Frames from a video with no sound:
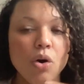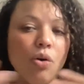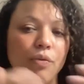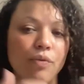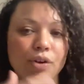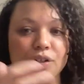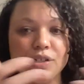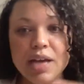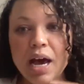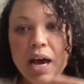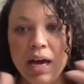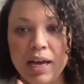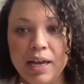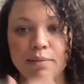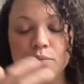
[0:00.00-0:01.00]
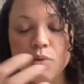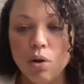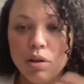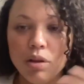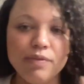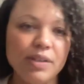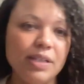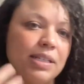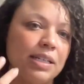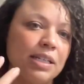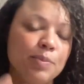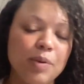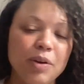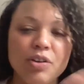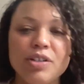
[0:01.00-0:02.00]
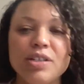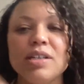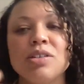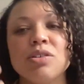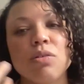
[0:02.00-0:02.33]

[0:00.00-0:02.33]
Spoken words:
over time, all of these experiences,